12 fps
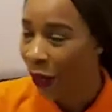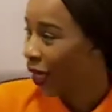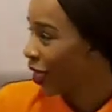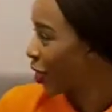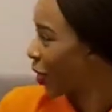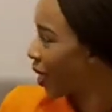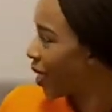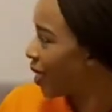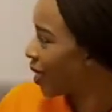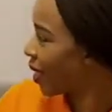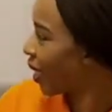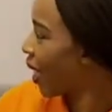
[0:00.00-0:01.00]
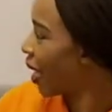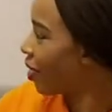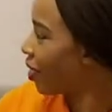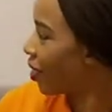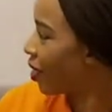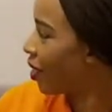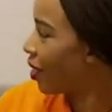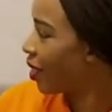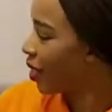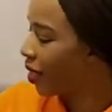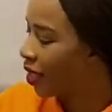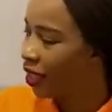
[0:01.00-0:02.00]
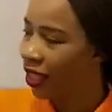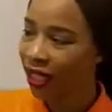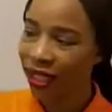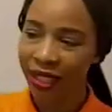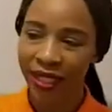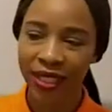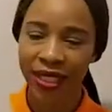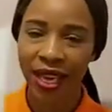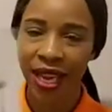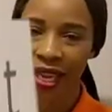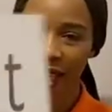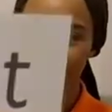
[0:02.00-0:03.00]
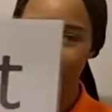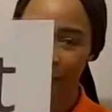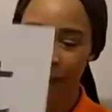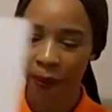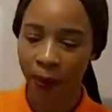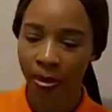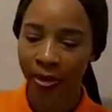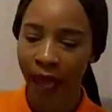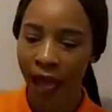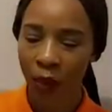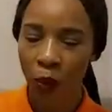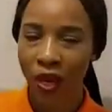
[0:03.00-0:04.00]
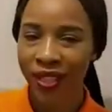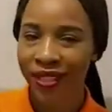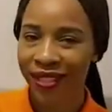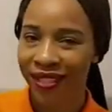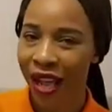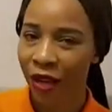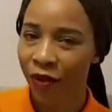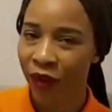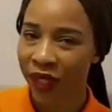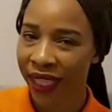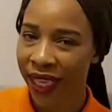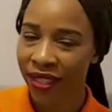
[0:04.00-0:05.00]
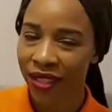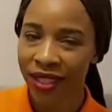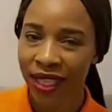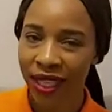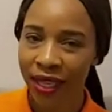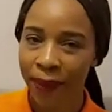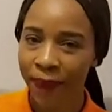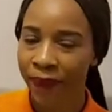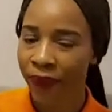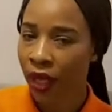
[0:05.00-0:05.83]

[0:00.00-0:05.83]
Okay, so this is the letter T. And what's the sound for the letter T?